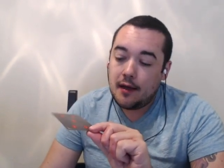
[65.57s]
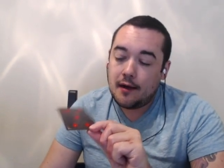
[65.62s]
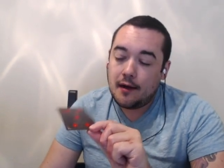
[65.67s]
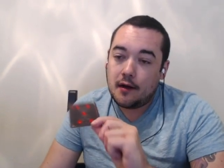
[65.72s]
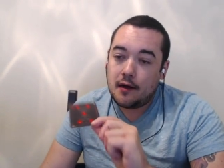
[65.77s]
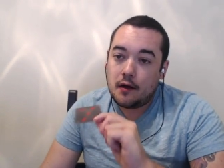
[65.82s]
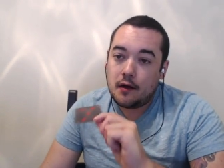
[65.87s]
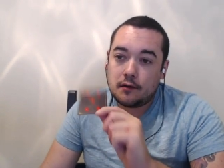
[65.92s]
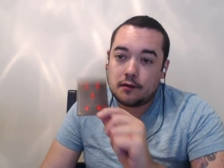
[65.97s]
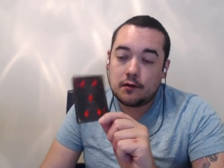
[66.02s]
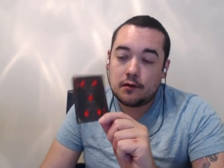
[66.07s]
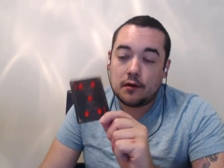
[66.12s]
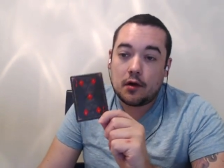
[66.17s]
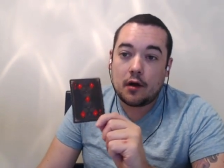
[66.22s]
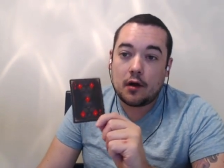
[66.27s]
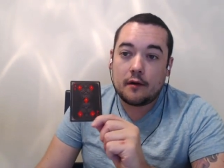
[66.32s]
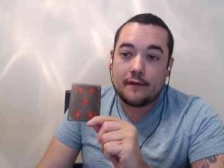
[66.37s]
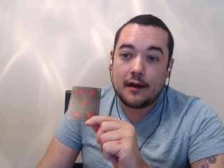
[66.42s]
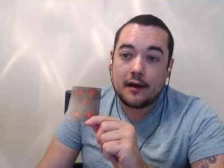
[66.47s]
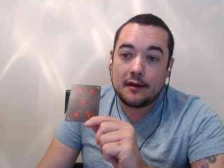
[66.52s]
Uh, also, a
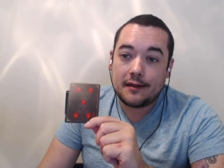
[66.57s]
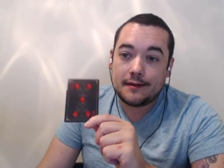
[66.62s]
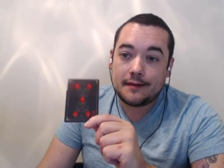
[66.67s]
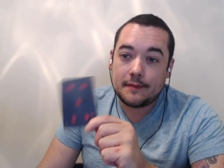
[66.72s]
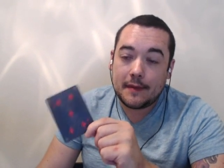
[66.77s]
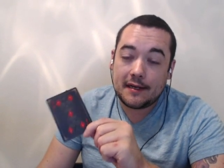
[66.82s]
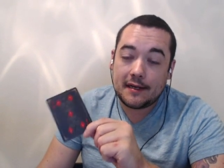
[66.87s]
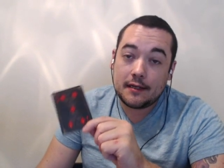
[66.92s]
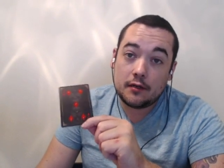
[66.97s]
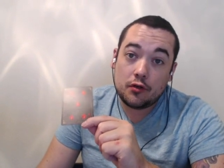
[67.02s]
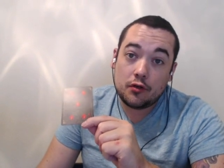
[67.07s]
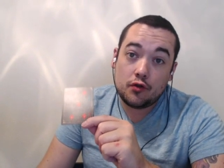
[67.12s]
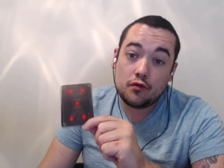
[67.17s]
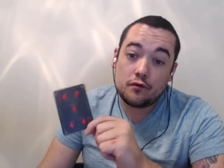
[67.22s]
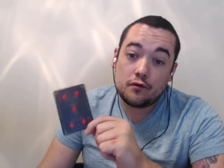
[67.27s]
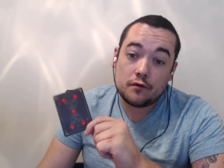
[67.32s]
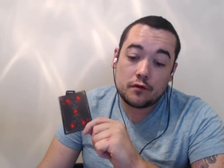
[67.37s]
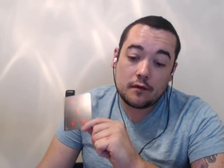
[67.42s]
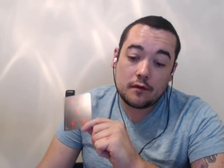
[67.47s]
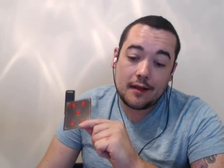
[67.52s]
card of unexpected
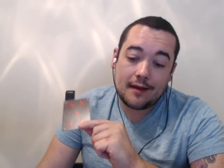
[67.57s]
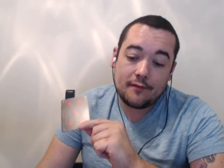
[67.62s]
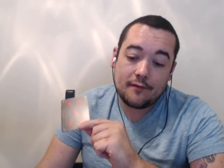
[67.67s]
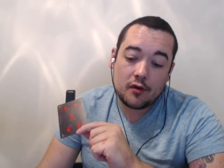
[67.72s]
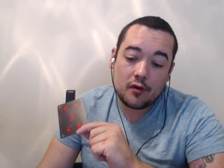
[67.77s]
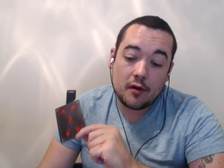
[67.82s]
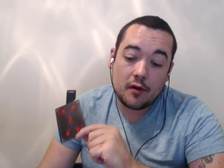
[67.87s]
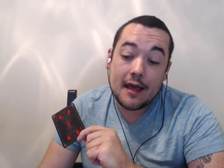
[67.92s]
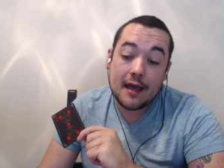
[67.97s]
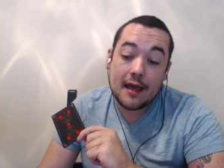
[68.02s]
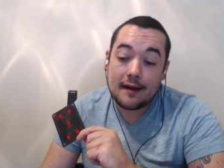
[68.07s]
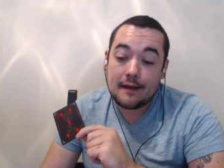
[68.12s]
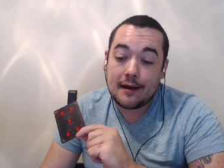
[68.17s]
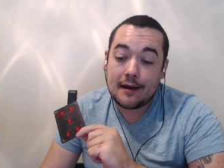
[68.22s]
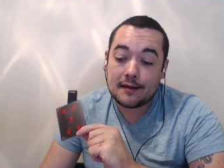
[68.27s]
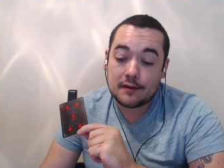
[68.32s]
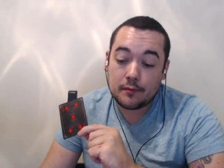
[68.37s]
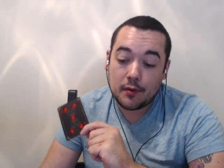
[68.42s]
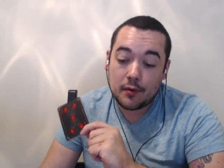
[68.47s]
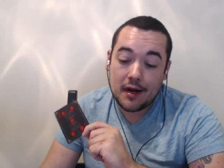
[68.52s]
news. So a lot of you could get a
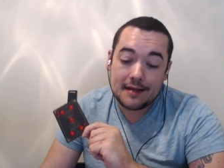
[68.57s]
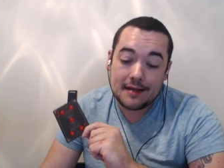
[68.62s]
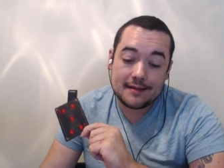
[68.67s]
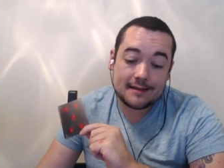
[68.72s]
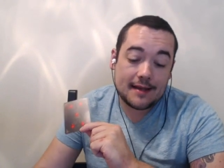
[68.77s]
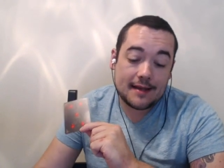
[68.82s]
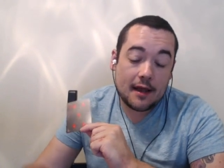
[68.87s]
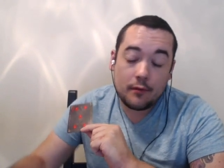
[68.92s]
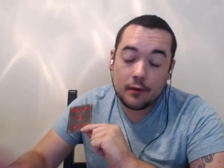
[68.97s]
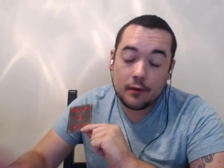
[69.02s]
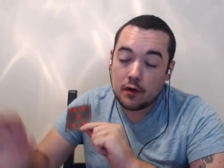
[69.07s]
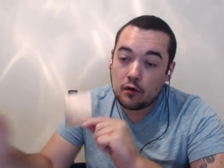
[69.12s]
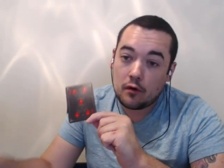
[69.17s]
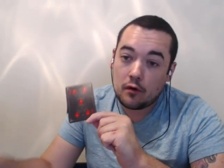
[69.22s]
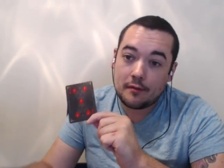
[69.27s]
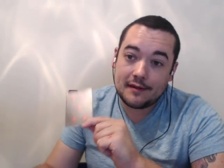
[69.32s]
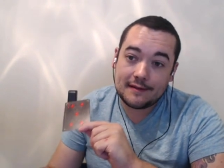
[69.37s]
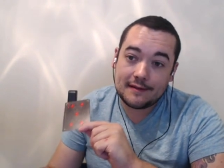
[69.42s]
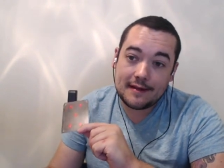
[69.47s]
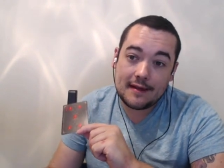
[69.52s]
lot of surprises. I wouldn't
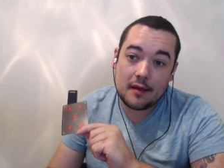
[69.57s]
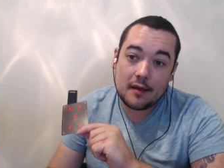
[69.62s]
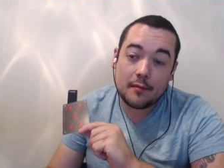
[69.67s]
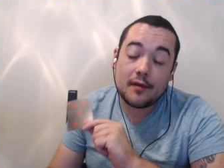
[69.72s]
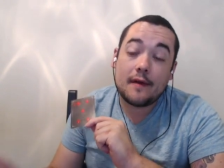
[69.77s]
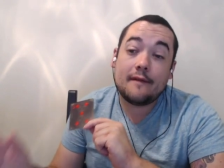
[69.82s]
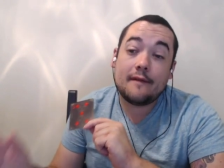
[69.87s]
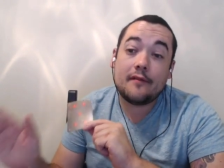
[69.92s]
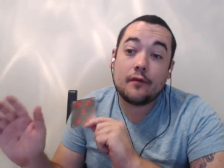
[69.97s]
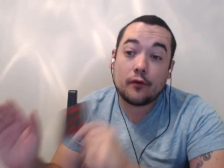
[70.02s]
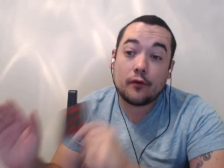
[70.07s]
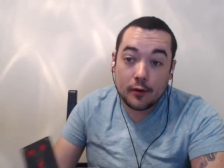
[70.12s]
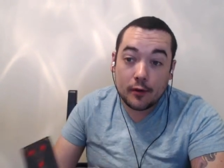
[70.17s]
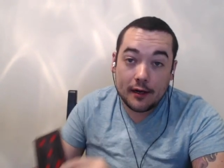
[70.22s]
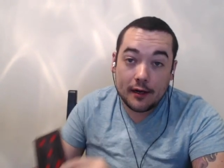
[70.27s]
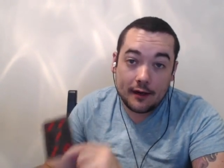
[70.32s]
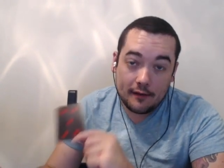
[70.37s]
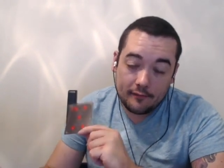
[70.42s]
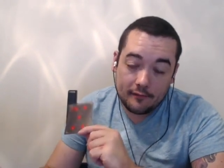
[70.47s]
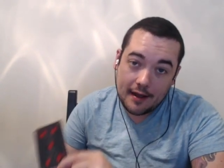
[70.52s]
normally say that, but you have
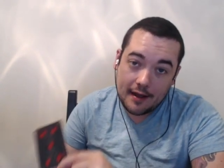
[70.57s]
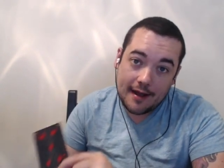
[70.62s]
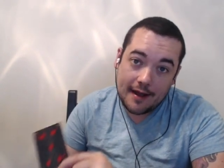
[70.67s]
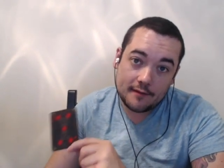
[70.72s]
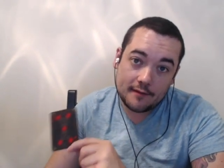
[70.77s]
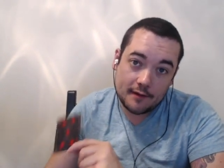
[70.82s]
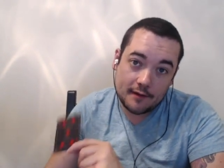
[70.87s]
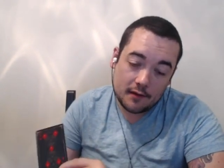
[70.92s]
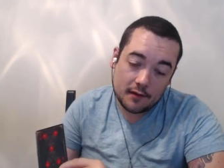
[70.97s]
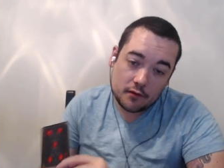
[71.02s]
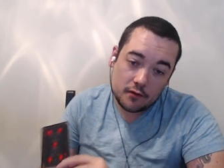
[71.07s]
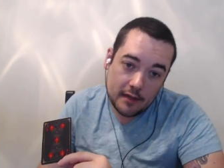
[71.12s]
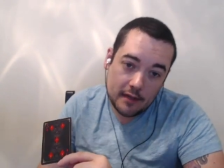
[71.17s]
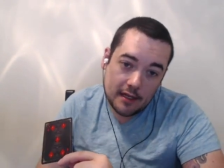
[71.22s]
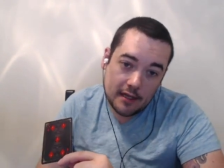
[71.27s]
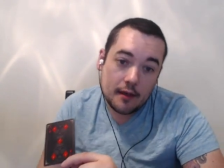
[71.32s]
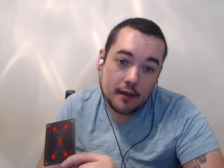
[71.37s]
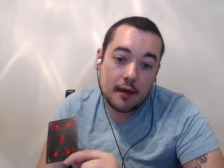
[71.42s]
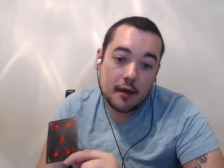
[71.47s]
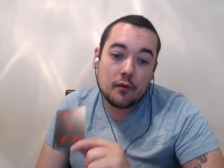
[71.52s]
three fives this
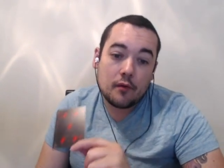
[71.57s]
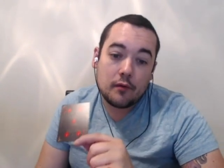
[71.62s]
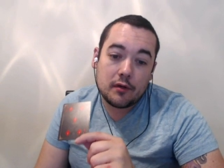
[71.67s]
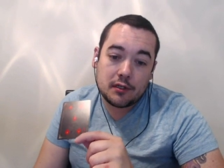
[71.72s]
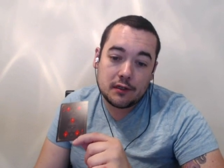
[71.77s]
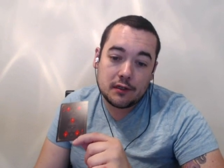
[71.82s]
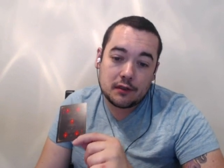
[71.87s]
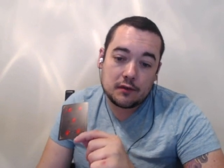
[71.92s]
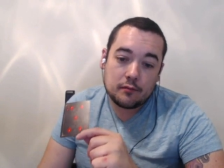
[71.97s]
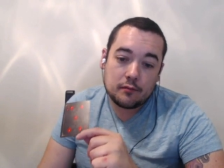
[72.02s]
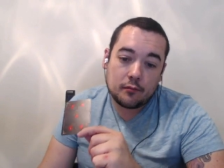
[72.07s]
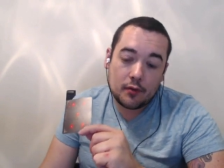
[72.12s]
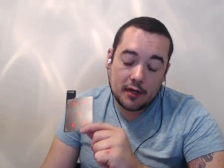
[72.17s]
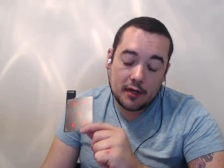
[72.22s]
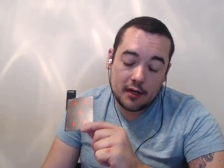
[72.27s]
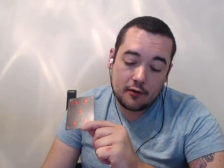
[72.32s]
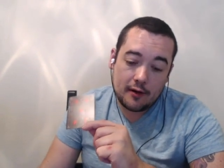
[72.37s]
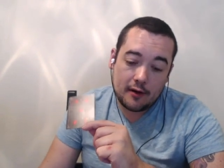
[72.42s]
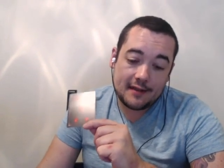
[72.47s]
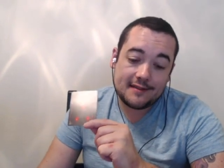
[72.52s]
week, which is
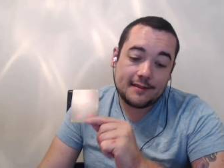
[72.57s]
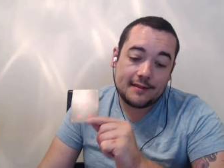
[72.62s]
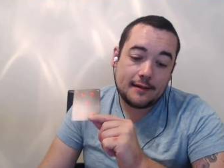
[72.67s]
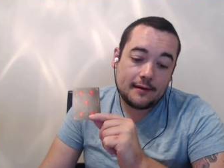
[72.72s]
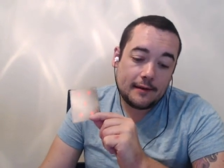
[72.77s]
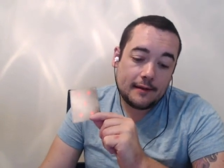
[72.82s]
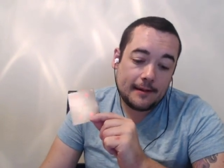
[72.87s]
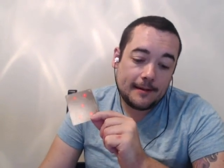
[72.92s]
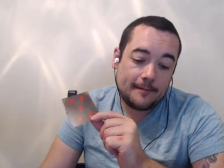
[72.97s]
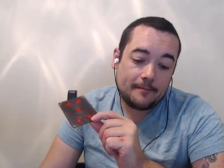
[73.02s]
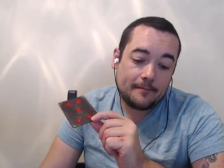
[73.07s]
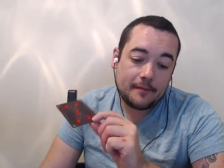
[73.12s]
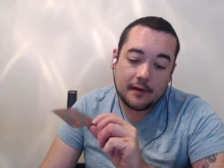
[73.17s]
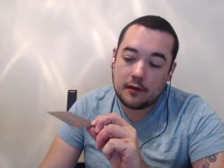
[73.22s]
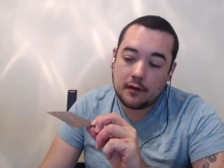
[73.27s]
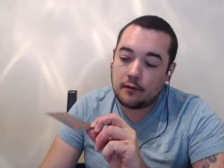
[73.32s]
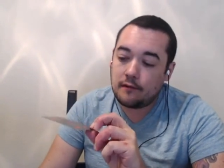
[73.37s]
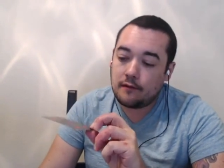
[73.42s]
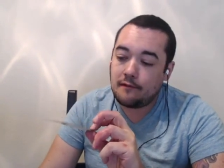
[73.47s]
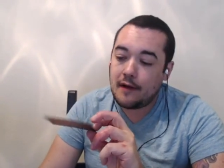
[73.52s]
pretty crazy. Um, you
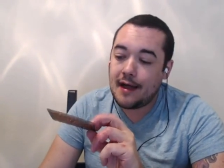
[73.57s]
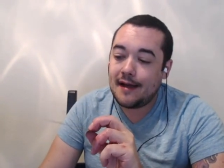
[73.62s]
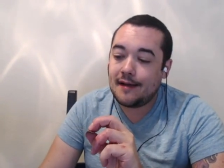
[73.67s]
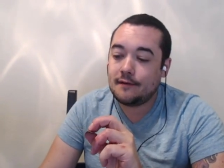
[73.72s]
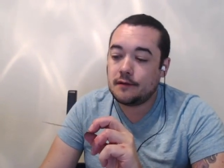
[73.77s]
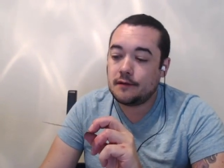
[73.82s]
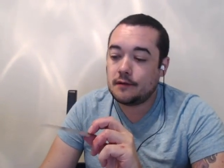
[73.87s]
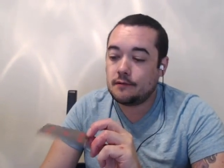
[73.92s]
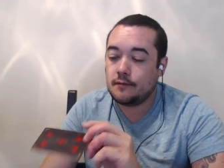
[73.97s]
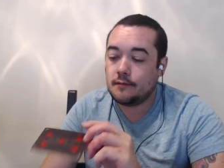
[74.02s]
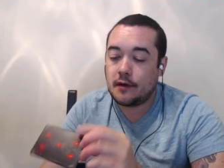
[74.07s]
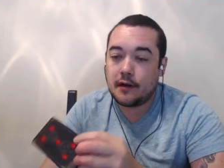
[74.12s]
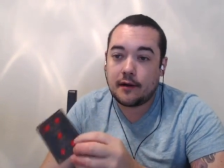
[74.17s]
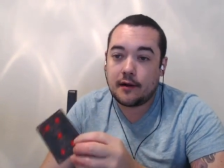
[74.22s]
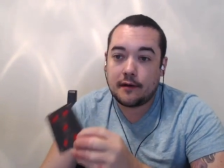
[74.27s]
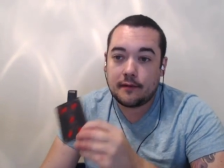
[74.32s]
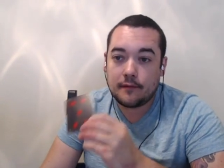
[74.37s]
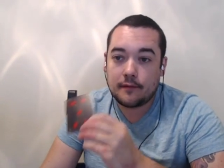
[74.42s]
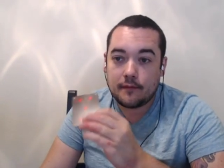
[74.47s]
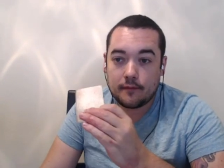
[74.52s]
know, fives
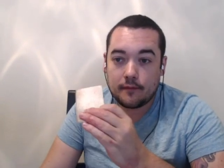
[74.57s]
are